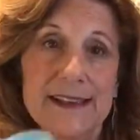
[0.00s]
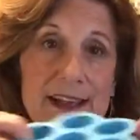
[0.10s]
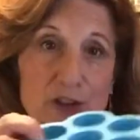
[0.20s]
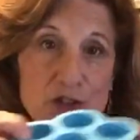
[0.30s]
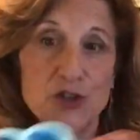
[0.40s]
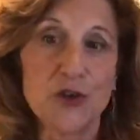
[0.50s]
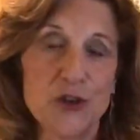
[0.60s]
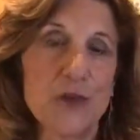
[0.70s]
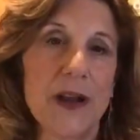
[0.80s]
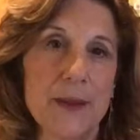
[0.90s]
and I'll show
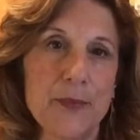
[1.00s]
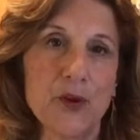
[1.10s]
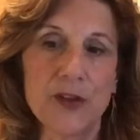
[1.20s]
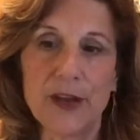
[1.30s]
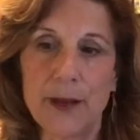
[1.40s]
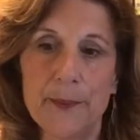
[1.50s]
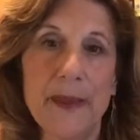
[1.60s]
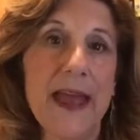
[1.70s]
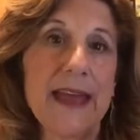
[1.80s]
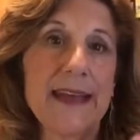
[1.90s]
you when I pull it
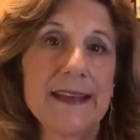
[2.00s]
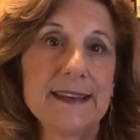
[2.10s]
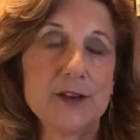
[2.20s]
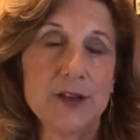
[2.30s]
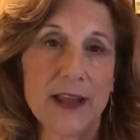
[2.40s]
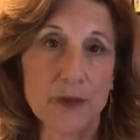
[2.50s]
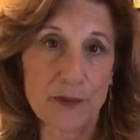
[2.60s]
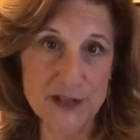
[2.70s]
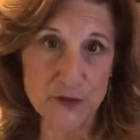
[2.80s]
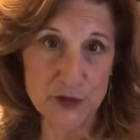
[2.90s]
up. You let it
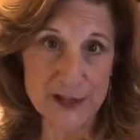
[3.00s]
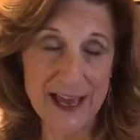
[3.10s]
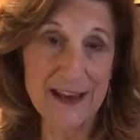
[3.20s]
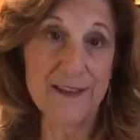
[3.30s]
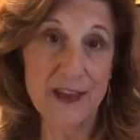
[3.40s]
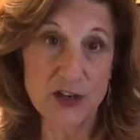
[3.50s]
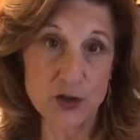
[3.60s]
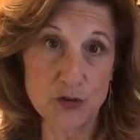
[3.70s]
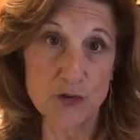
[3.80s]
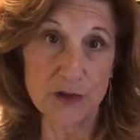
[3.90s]
rest for 10 and then
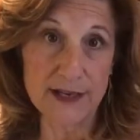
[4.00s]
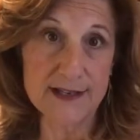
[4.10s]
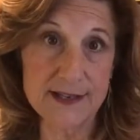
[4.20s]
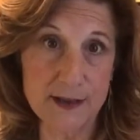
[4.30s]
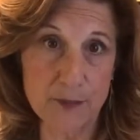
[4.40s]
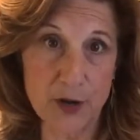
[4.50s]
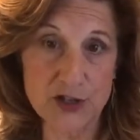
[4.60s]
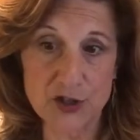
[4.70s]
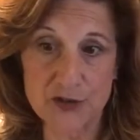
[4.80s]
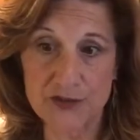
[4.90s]
you release the
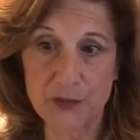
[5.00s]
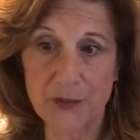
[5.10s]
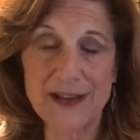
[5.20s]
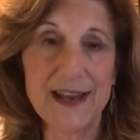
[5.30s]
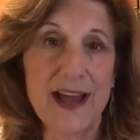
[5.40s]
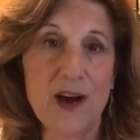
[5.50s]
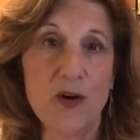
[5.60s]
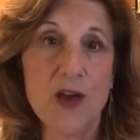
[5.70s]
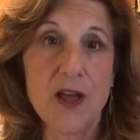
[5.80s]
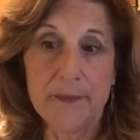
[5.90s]
pressure. So right now
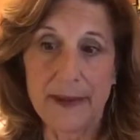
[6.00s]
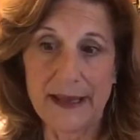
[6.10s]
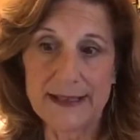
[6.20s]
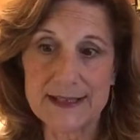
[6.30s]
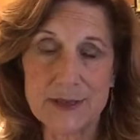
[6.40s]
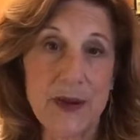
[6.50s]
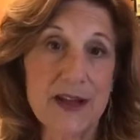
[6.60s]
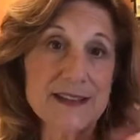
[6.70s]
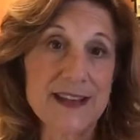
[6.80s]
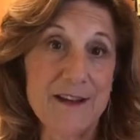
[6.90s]
my
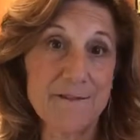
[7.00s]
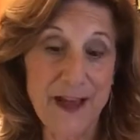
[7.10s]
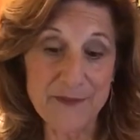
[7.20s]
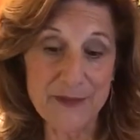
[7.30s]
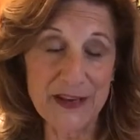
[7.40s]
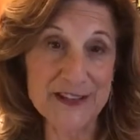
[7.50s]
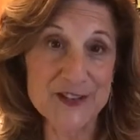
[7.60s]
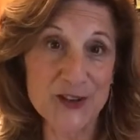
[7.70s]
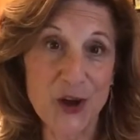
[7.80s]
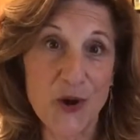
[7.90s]
Instapot's got 5 minutes
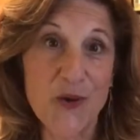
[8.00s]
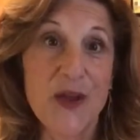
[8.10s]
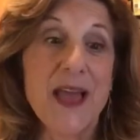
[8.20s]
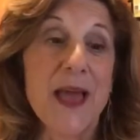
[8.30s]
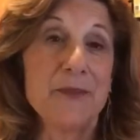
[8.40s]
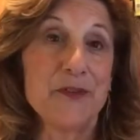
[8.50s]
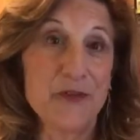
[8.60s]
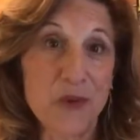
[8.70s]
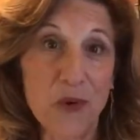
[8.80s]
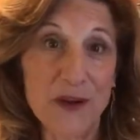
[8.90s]
to go, and
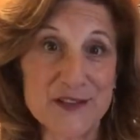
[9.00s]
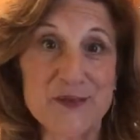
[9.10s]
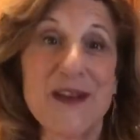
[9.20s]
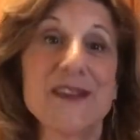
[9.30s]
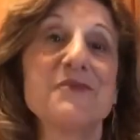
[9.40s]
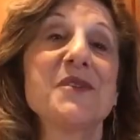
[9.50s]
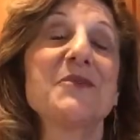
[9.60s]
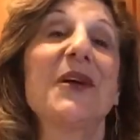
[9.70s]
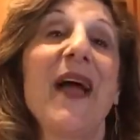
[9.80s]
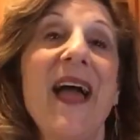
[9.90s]
before it's ready we
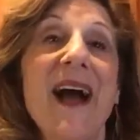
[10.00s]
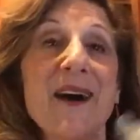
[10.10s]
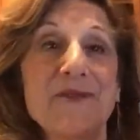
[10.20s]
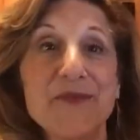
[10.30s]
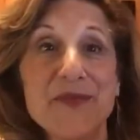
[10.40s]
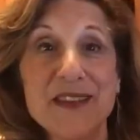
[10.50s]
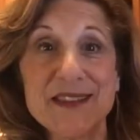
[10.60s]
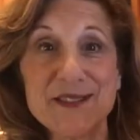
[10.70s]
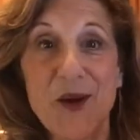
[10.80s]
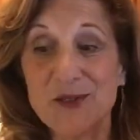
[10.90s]
will have
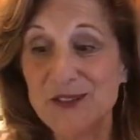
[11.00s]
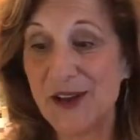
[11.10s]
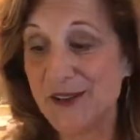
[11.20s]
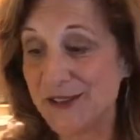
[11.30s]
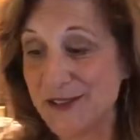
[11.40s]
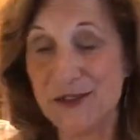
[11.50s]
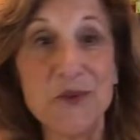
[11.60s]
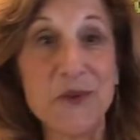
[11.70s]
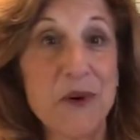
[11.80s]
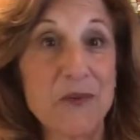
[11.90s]
this all done and a
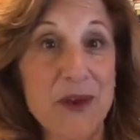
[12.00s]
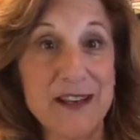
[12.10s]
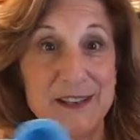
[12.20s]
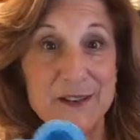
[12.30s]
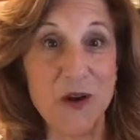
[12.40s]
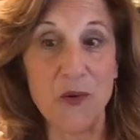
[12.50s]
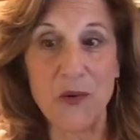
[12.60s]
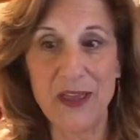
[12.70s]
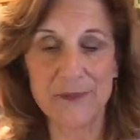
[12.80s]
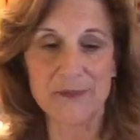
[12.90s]
one ready to go
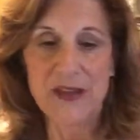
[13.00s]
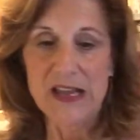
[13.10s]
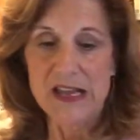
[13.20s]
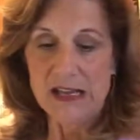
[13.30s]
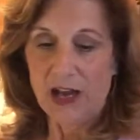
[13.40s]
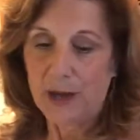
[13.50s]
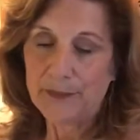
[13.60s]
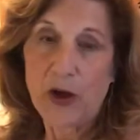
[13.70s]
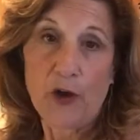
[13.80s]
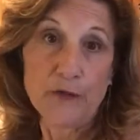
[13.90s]
in.
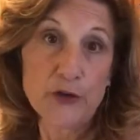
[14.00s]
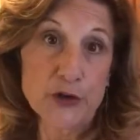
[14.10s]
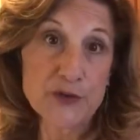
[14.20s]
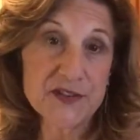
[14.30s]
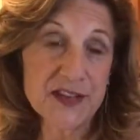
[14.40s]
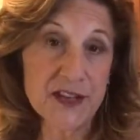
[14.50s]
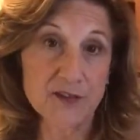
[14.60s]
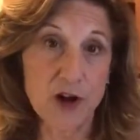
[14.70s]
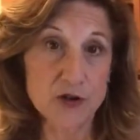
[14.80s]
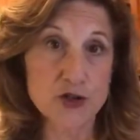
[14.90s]
Now if you're using a
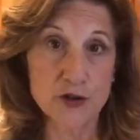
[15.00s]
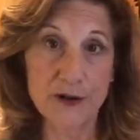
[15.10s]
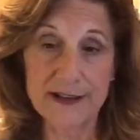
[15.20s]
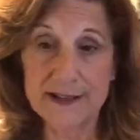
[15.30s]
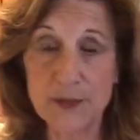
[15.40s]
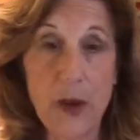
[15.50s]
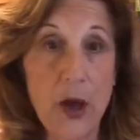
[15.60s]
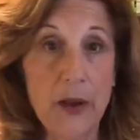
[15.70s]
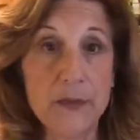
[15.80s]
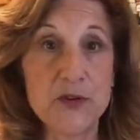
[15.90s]
larger
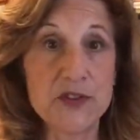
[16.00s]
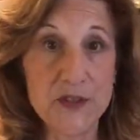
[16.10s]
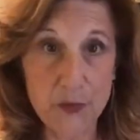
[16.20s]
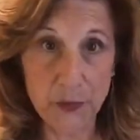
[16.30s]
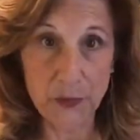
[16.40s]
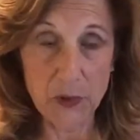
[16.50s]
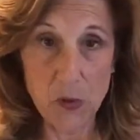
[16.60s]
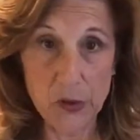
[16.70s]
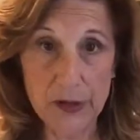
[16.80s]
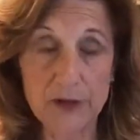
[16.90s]
Instapot, I'm using the
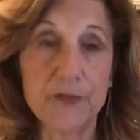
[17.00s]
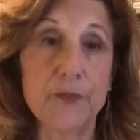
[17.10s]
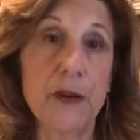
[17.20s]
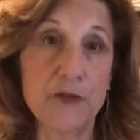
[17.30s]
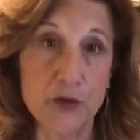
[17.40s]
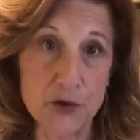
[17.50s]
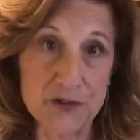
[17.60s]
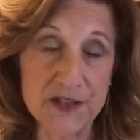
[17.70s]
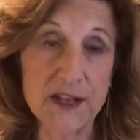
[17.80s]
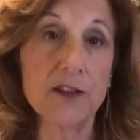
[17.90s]
3/4, but if you're
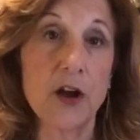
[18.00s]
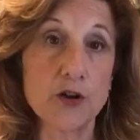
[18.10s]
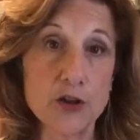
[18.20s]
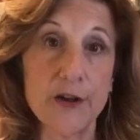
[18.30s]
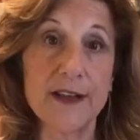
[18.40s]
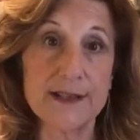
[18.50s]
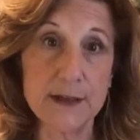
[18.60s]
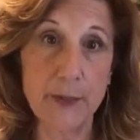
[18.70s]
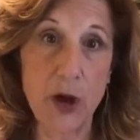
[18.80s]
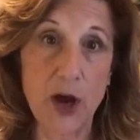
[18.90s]
using a larger
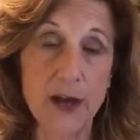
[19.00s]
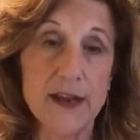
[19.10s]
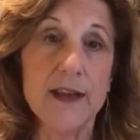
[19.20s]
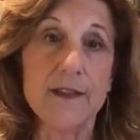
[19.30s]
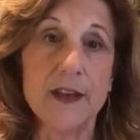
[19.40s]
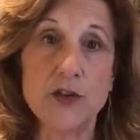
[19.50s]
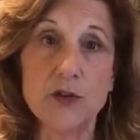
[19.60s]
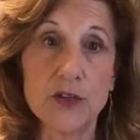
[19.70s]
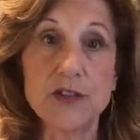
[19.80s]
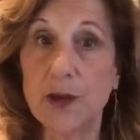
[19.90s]
Instapot, then you
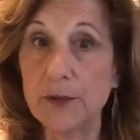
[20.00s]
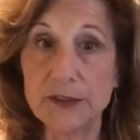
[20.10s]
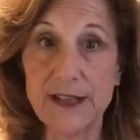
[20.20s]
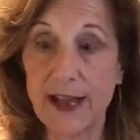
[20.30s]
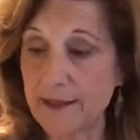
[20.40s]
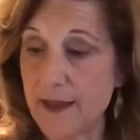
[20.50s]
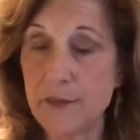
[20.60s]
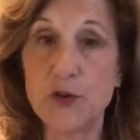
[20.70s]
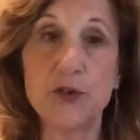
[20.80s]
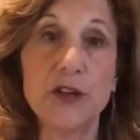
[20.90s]
can double deck
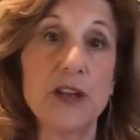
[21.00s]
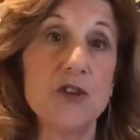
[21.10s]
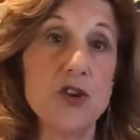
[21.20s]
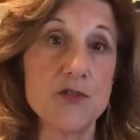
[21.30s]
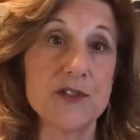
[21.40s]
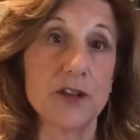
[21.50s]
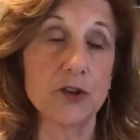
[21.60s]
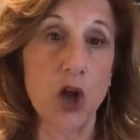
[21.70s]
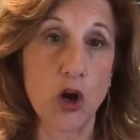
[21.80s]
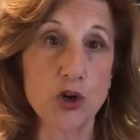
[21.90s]
them. You can even use the
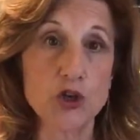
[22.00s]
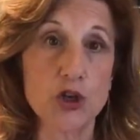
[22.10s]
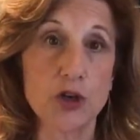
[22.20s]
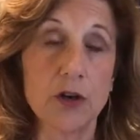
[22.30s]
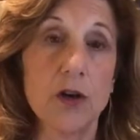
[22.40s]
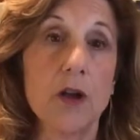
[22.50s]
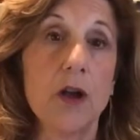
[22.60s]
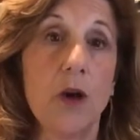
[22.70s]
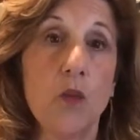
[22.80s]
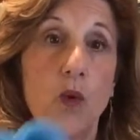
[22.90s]
larger
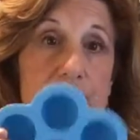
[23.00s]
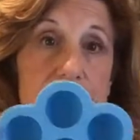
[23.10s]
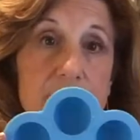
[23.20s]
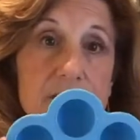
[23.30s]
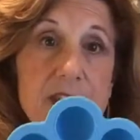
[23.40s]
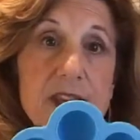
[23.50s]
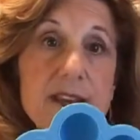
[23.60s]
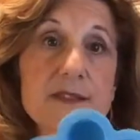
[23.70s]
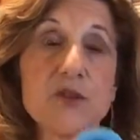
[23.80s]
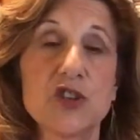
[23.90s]
ones of
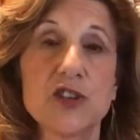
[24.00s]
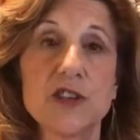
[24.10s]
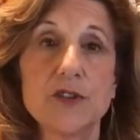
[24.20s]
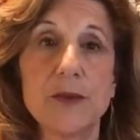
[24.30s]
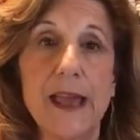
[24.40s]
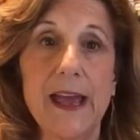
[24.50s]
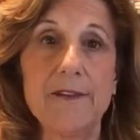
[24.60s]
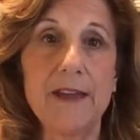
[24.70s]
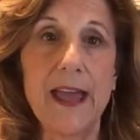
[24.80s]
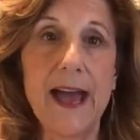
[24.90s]
these, which they do
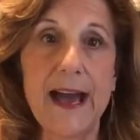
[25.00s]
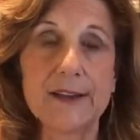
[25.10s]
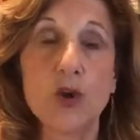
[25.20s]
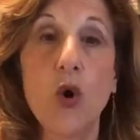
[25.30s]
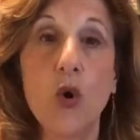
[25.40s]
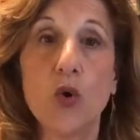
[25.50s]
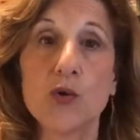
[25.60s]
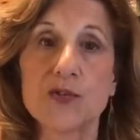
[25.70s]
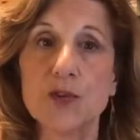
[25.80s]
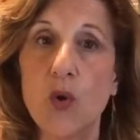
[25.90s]
have at
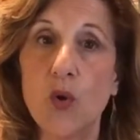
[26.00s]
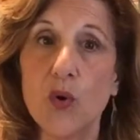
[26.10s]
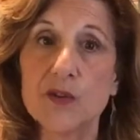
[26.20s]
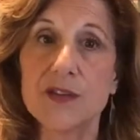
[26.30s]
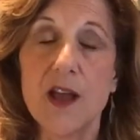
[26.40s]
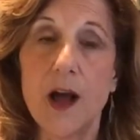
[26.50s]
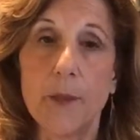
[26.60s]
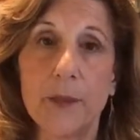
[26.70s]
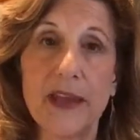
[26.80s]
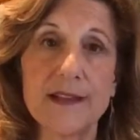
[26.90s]
Kohl's. Kohl's
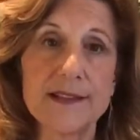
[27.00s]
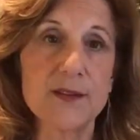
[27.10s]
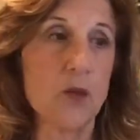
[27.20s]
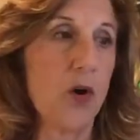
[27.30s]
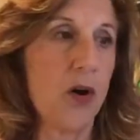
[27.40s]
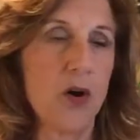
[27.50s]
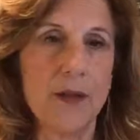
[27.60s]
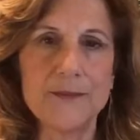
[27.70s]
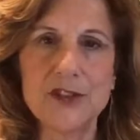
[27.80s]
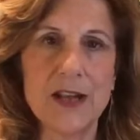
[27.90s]
up against the wall,
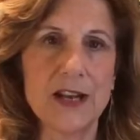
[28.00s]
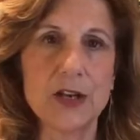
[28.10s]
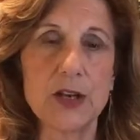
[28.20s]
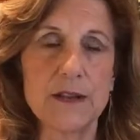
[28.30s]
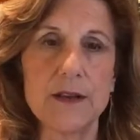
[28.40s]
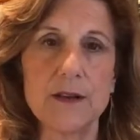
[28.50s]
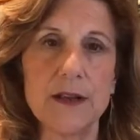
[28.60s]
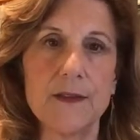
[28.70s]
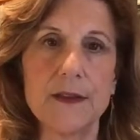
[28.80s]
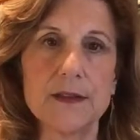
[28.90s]
and not in
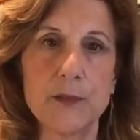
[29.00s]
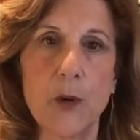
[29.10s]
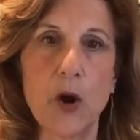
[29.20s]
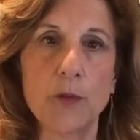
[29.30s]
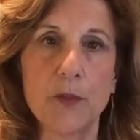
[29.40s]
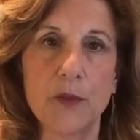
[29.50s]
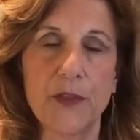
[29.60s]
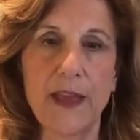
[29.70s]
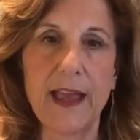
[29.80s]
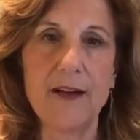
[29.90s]
the department where
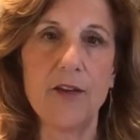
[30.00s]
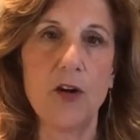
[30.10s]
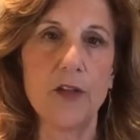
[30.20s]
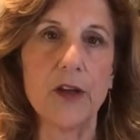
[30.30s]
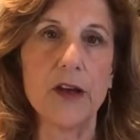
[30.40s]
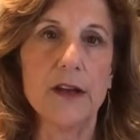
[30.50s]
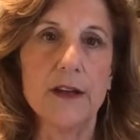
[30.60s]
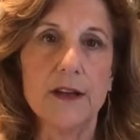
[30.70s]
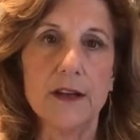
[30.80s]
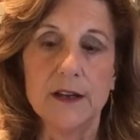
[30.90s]
they have all the
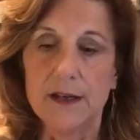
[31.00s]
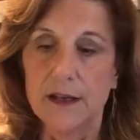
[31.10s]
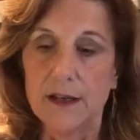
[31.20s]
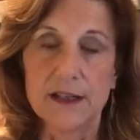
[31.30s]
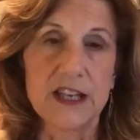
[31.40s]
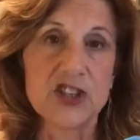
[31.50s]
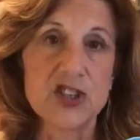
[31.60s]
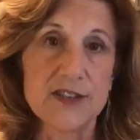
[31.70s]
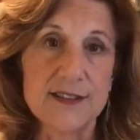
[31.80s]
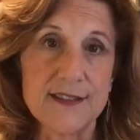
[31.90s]

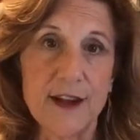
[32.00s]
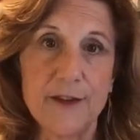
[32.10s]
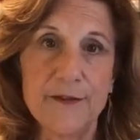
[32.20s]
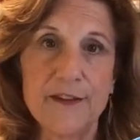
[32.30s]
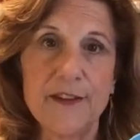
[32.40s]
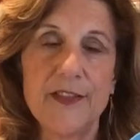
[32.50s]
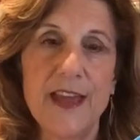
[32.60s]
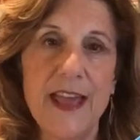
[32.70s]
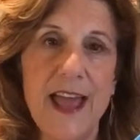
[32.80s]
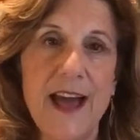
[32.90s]
kitchen stuff.
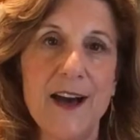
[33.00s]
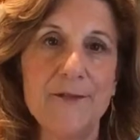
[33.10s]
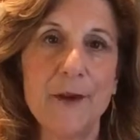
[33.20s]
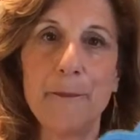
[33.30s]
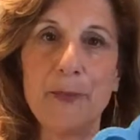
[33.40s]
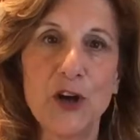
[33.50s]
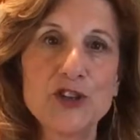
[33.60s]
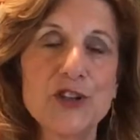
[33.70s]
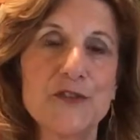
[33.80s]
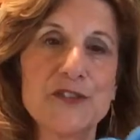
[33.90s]
They have a
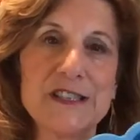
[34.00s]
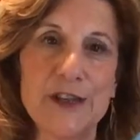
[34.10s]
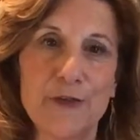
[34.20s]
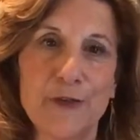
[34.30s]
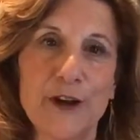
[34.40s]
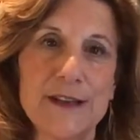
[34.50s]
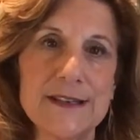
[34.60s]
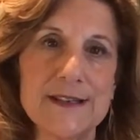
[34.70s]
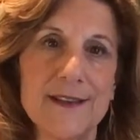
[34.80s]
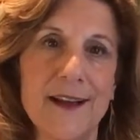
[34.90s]
bunch of
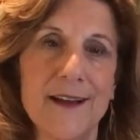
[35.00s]
different